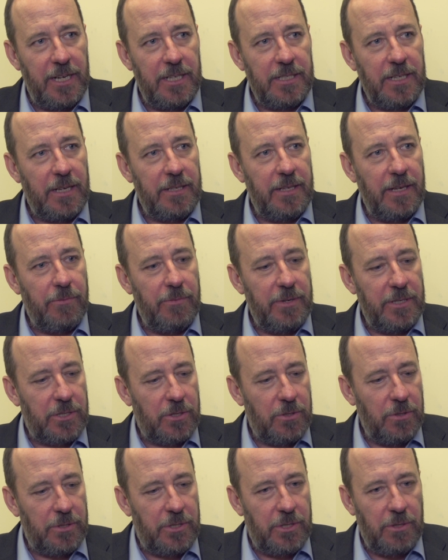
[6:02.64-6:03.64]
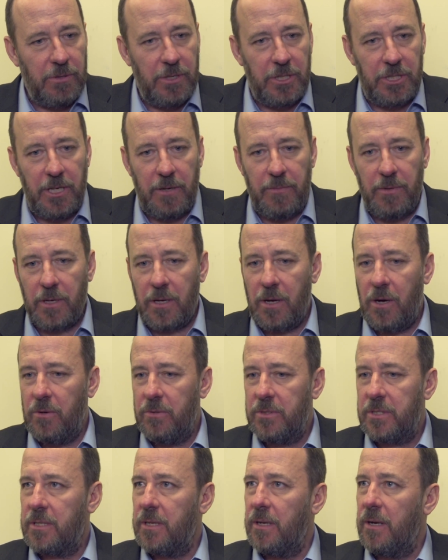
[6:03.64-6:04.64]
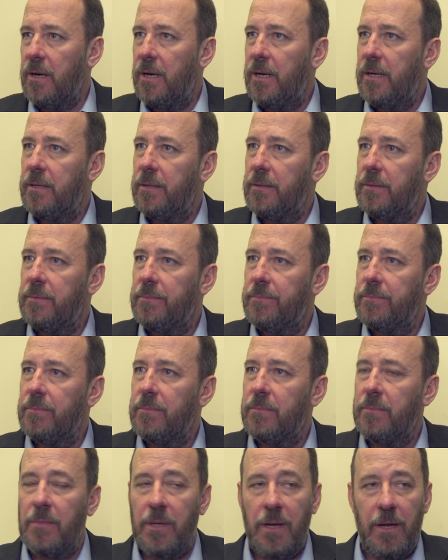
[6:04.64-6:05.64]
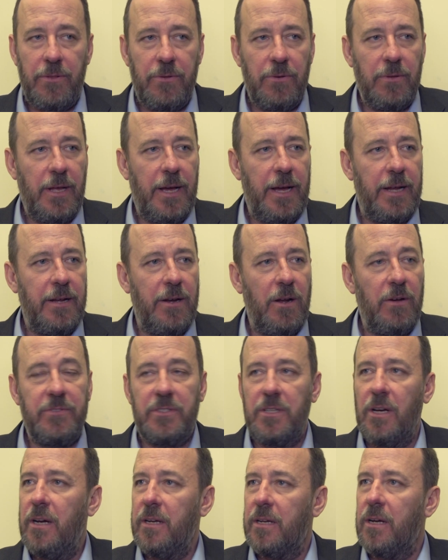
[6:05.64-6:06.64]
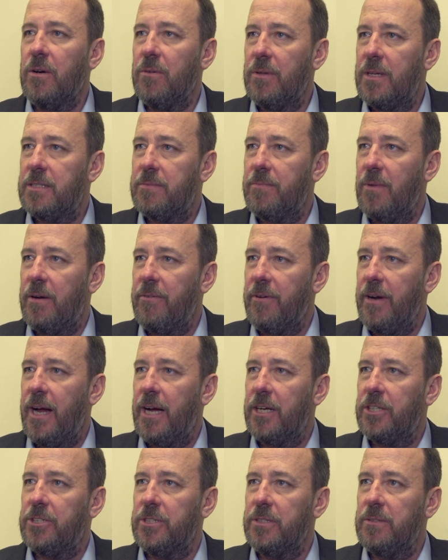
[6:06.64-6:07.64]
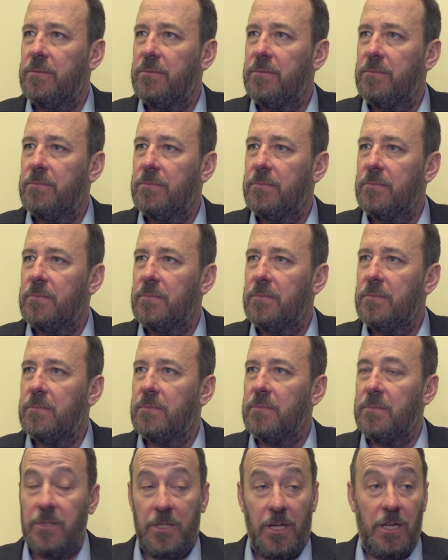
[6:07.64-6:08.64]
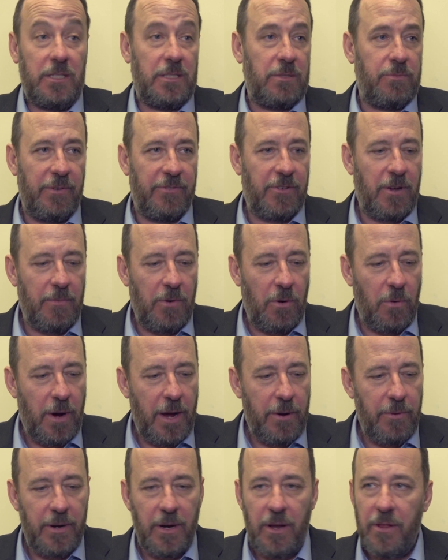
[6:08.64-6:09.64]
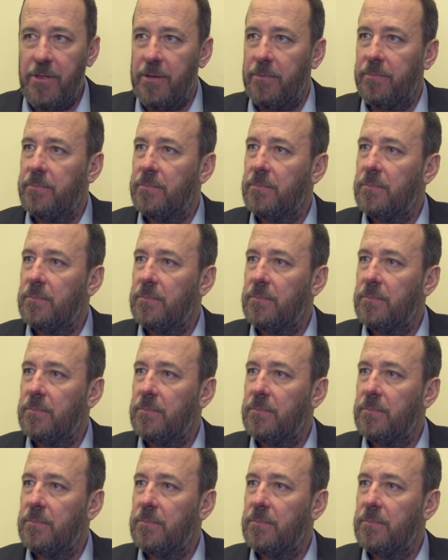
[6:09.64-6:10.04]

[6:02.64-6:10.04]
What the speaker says: is I think we scored 2 legitimate goals tonight, and I thought they had an offside goal. That's my reaction. Thus, we've come away with nothing.